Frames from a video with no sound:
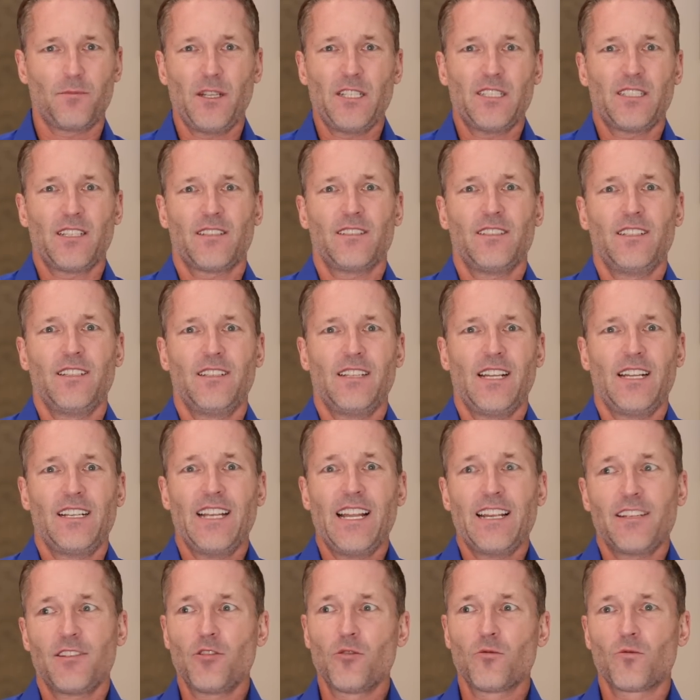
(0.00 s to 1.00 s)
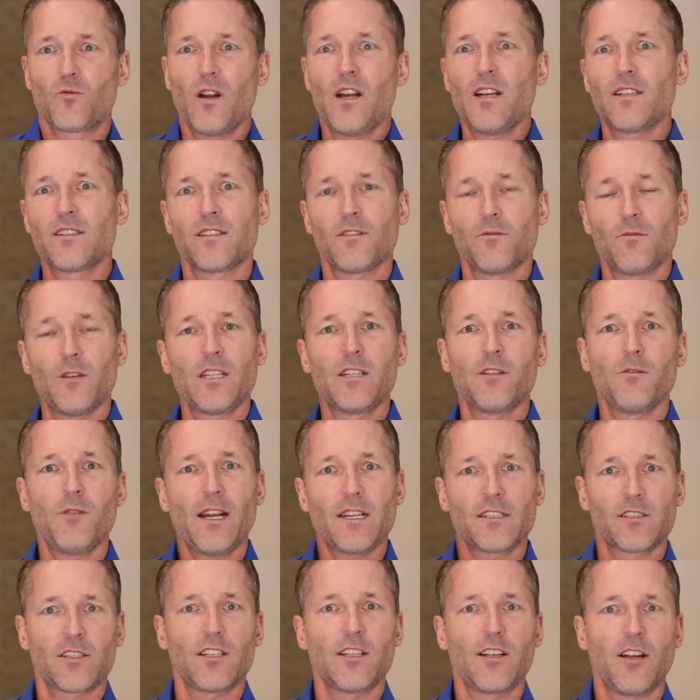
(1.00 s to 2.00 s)
basically they let you run the way you
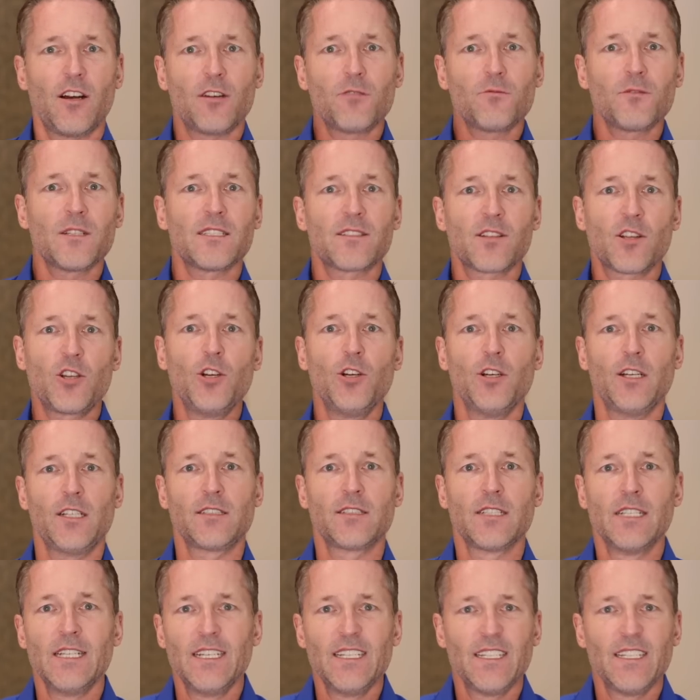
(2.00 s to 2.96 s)
actually always could.